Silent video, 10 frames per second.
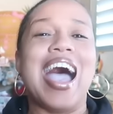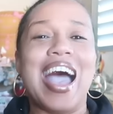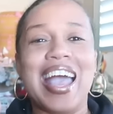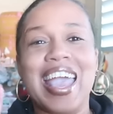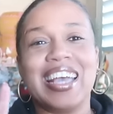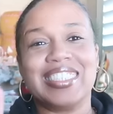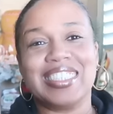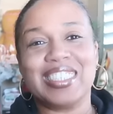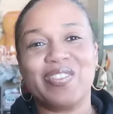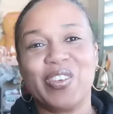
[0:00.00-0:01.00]
I had
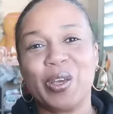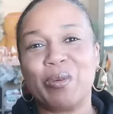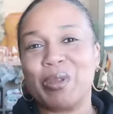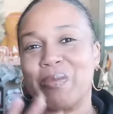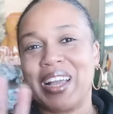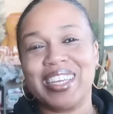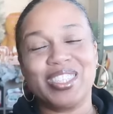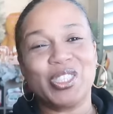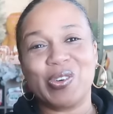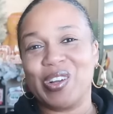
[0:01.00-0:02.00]
just filmed my
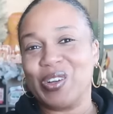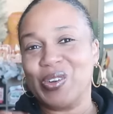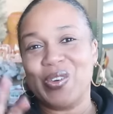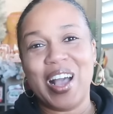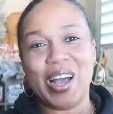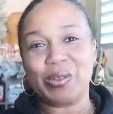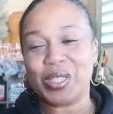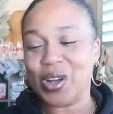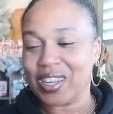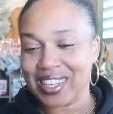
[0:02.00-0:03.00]
intro. I was
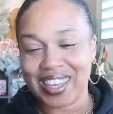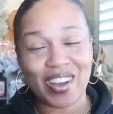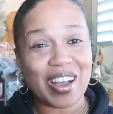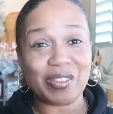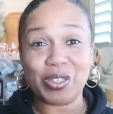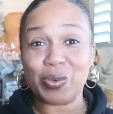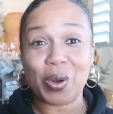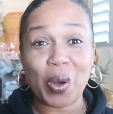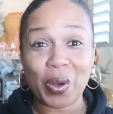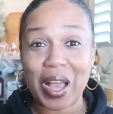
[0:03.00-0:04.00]
talking to y'all. I was
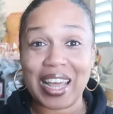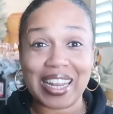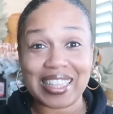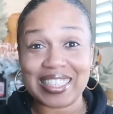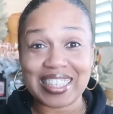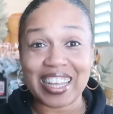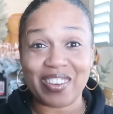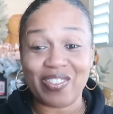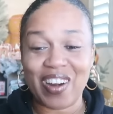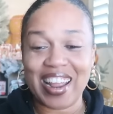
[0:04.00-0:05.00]
doing all kind of stuff,
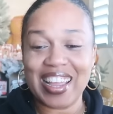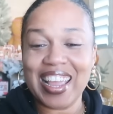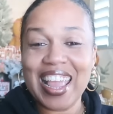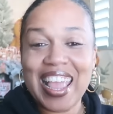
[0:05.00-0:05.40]
right?